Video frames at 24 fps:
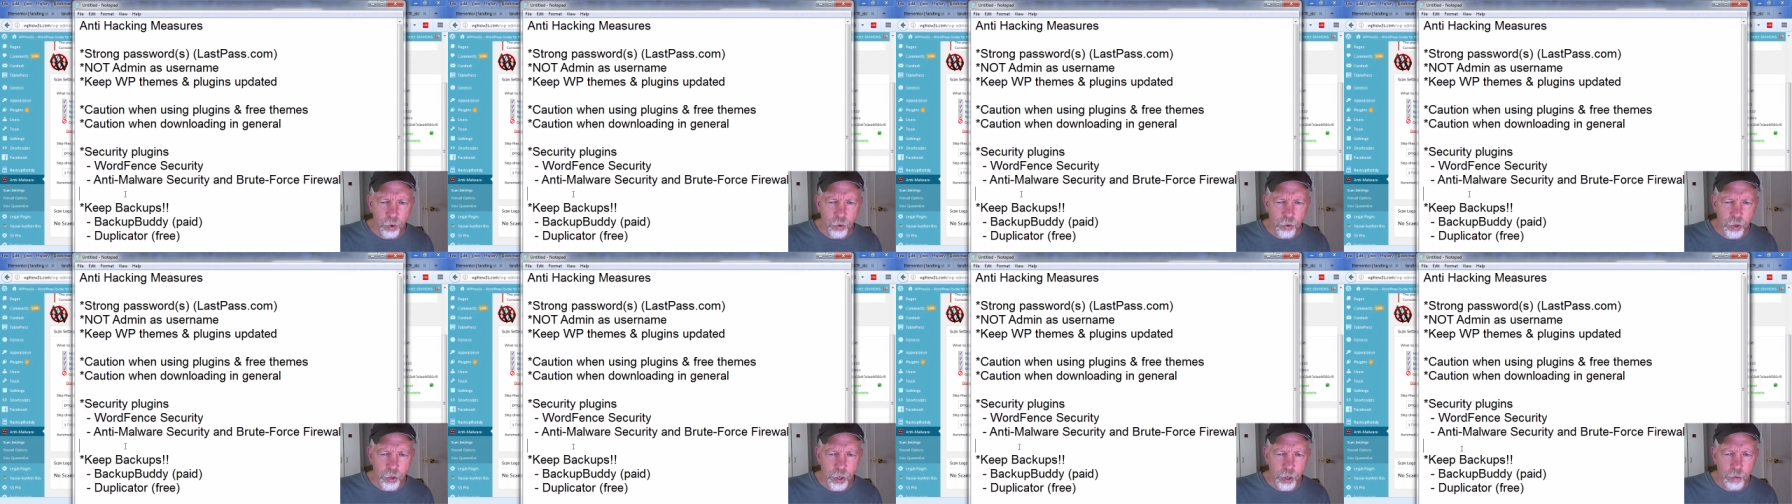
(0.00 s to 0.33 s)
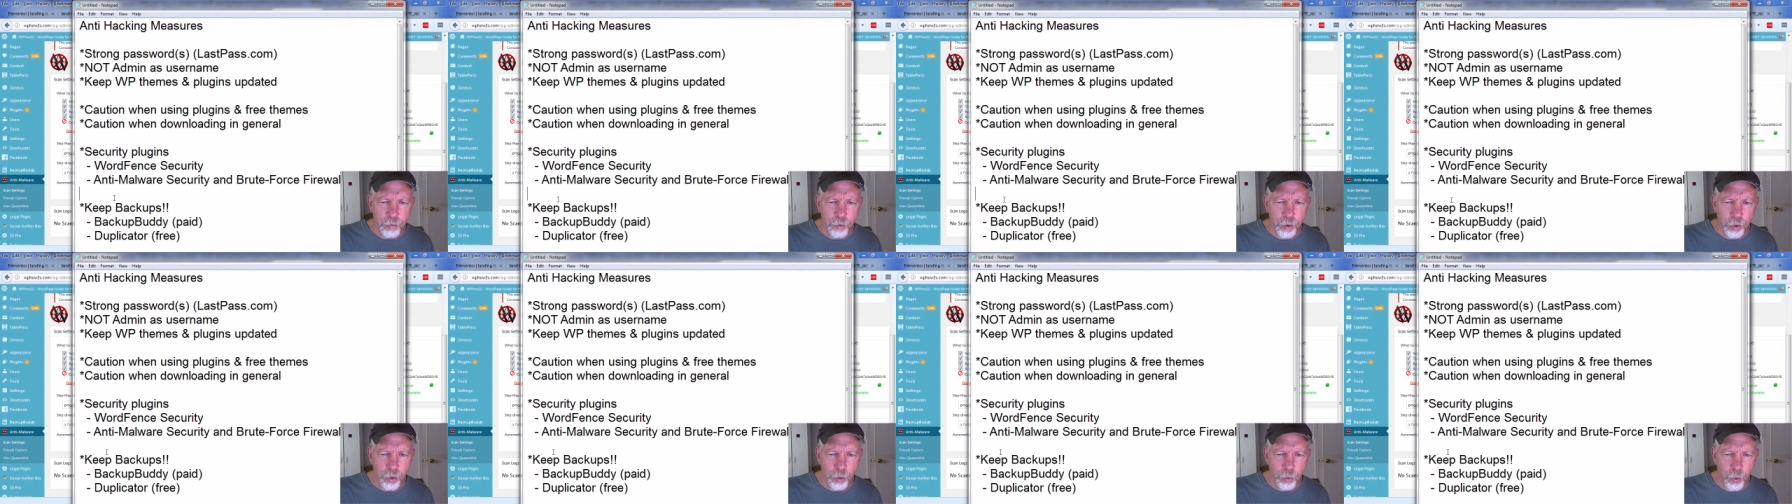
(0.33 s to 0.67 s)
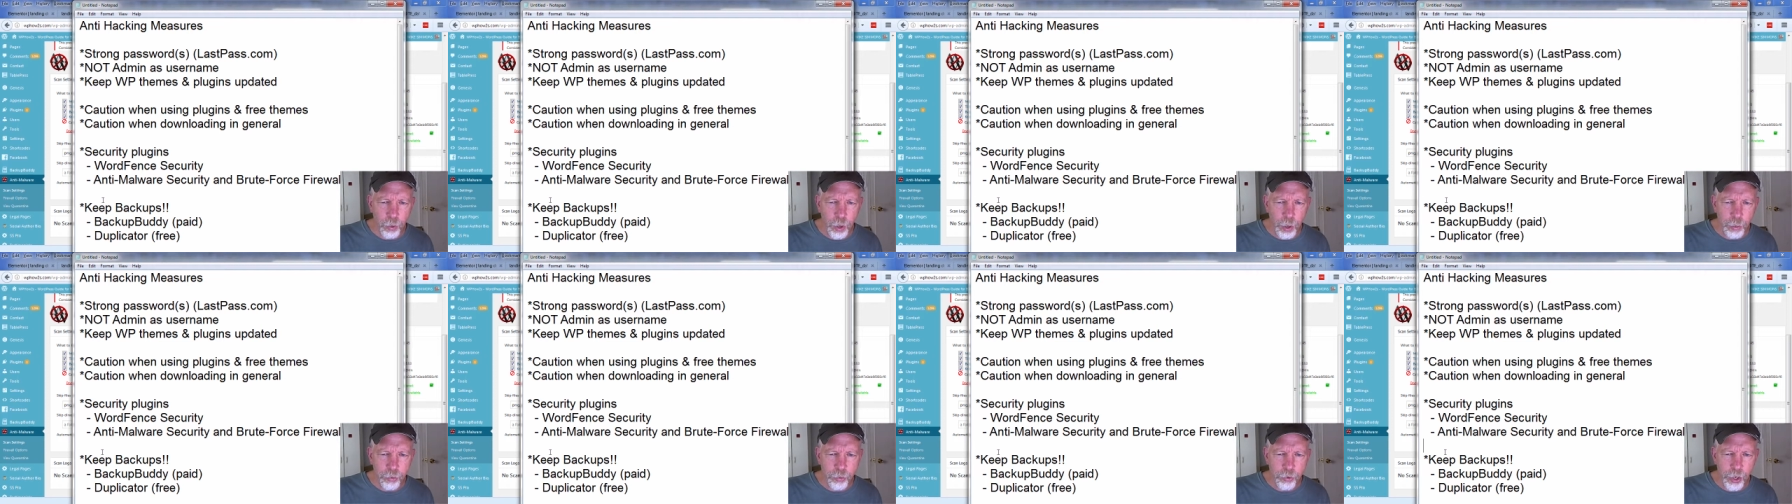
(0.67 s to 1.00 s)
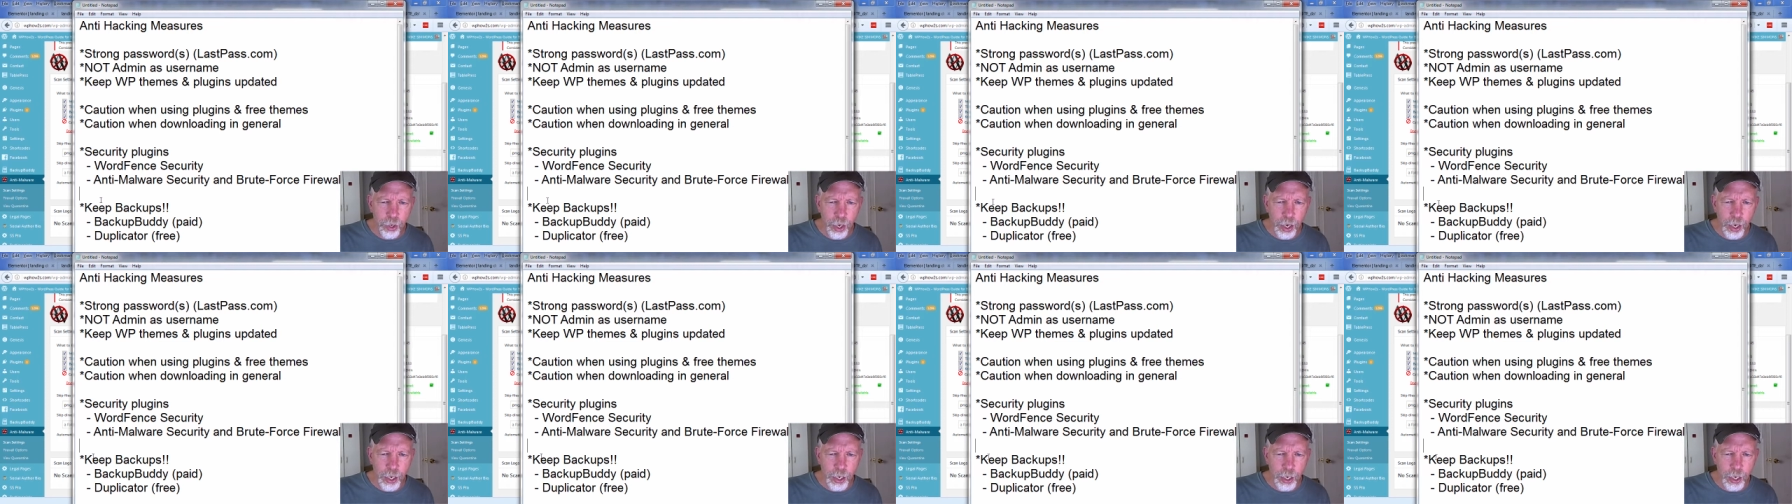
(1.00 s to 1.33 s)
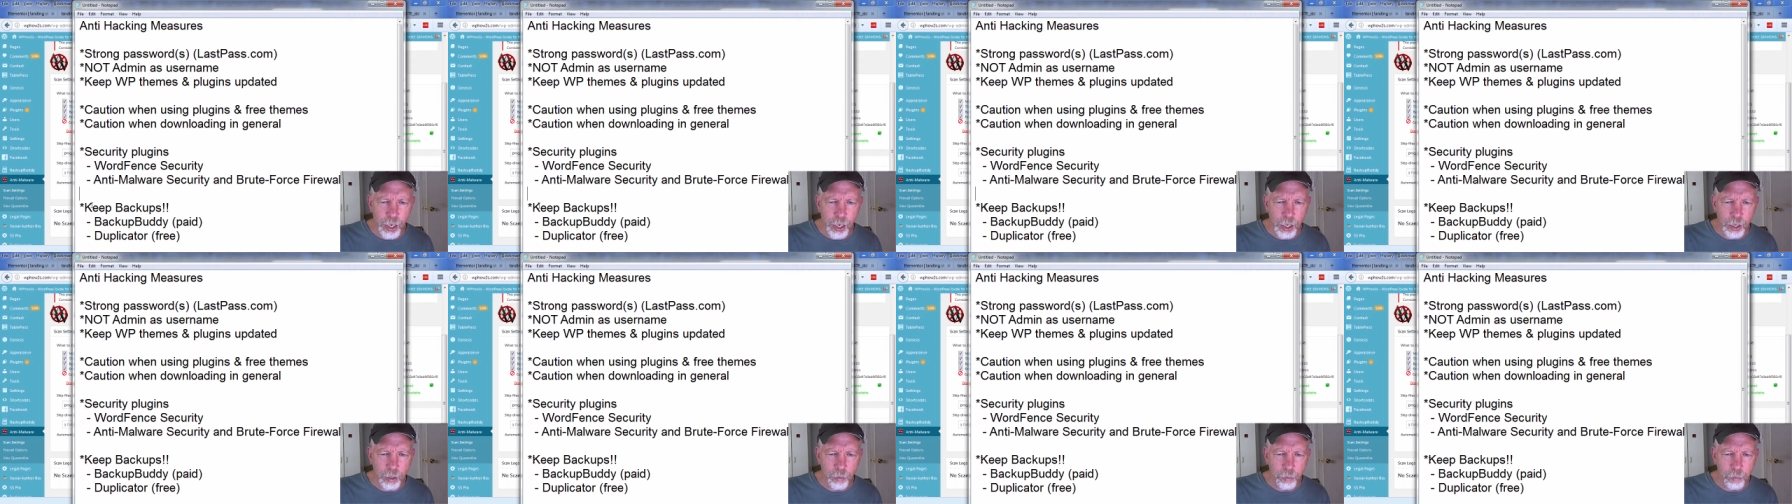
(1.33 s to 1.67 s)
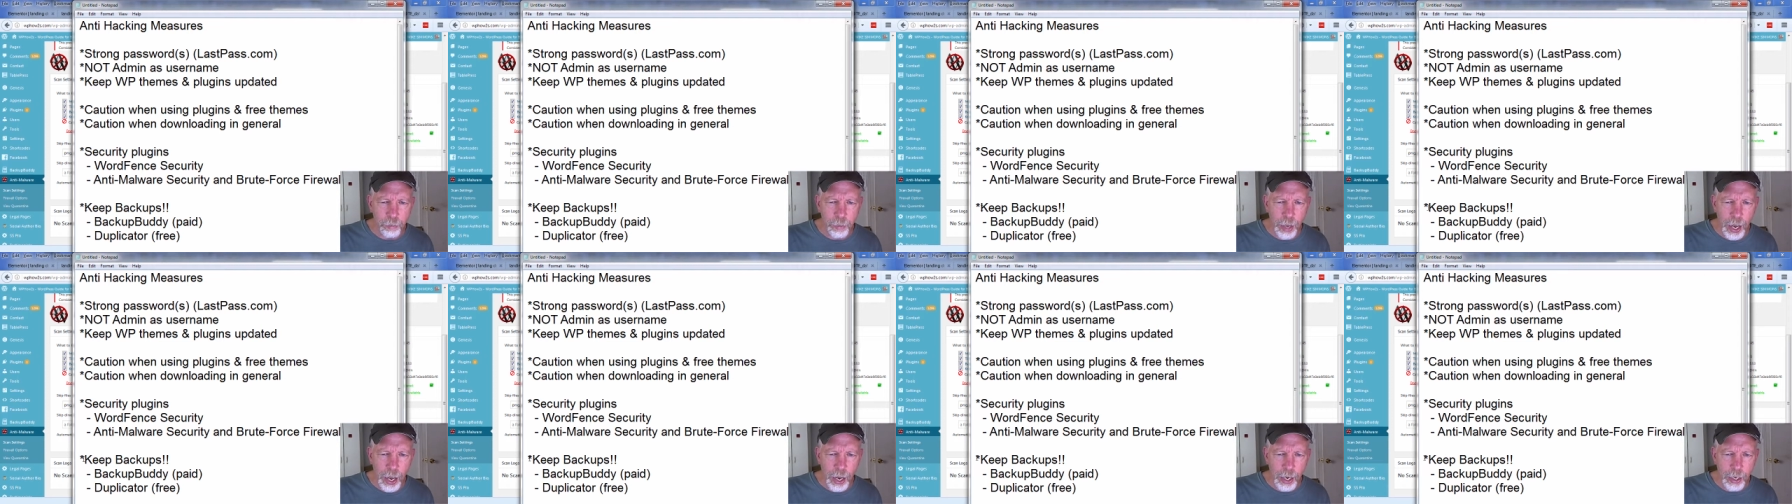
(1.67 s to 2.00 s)
version of your website
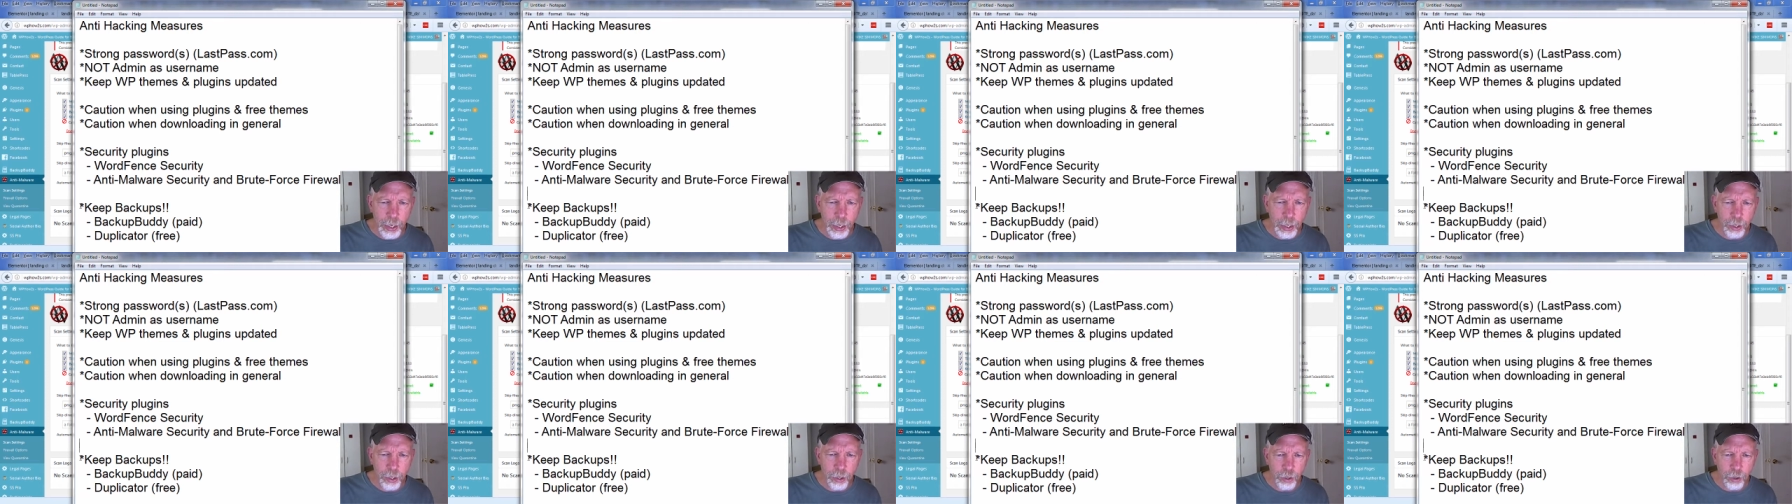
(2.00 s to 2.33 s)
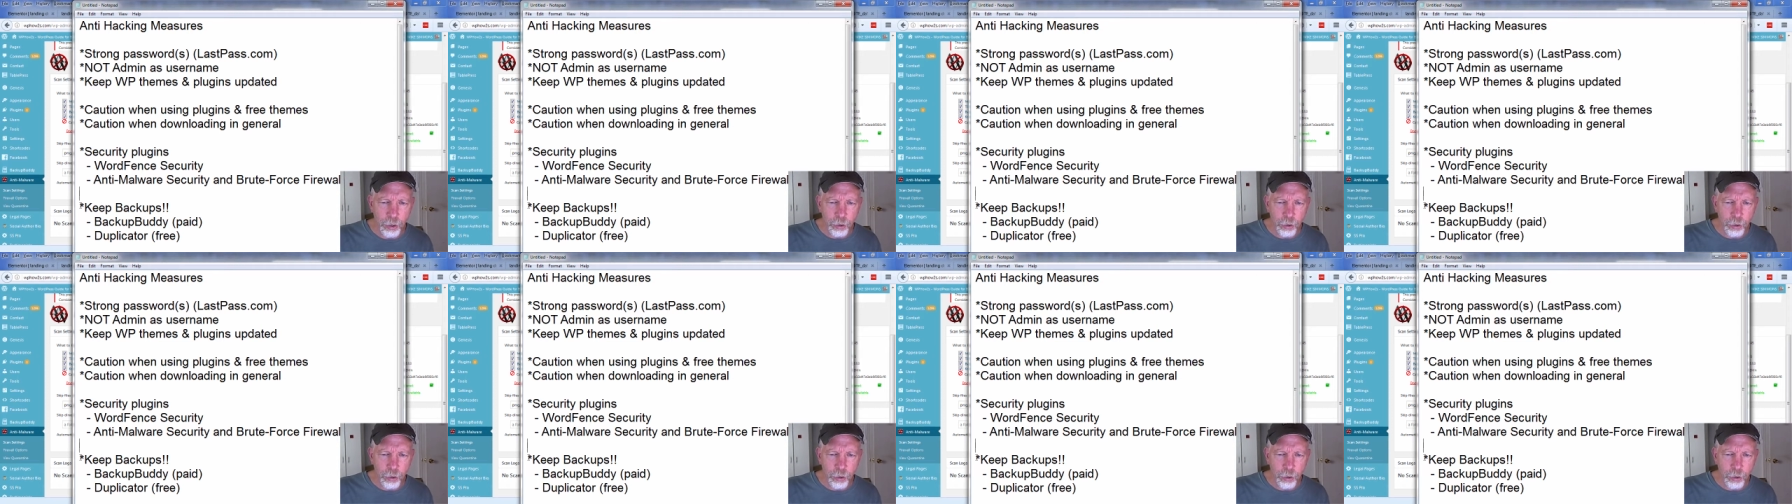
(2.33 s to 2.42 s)
and back,